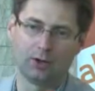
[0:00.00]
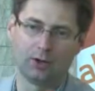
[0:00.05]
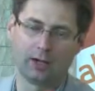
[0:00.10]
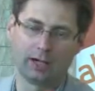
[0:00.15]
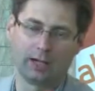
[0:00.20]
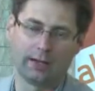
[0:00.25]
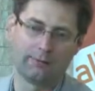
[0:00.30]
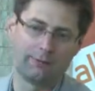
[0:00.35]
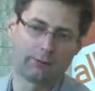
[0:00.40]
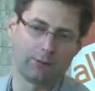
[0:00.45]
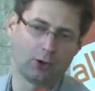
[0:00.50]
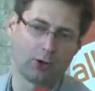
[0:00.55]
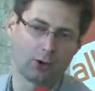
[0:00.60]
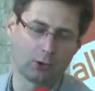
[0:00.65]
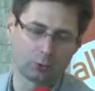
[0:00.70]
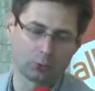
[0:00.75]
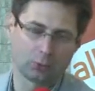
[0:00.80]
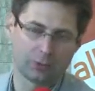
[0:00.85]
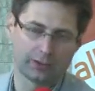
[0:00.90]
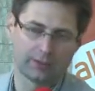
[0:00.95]
have
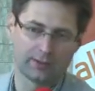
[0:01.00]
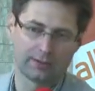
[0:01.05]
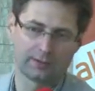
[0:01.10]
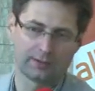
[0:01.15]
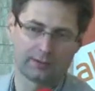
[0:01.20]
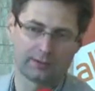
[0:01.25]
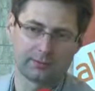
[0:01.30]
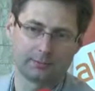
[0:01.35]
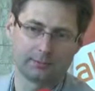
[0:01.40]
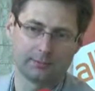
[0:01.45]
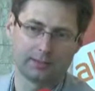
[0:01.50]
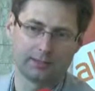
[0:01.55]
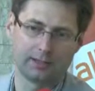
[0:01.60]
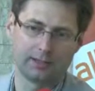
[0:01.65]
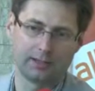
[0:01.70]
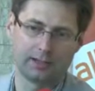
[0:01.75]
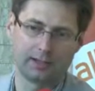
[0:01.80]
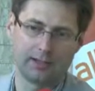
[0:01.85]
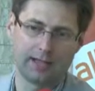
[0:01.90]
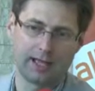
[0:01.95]
always
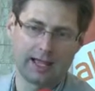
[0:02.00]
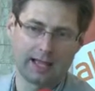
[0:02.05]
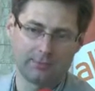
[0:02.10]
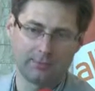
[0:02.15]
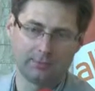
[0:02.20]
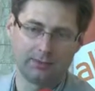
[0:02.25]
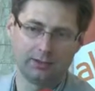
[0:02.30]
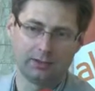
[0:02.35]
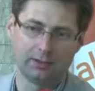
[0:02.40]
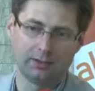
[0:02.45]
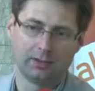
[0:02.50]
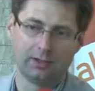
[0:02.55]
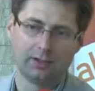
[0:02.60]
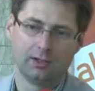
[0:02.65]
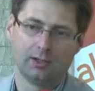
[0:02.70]
been happy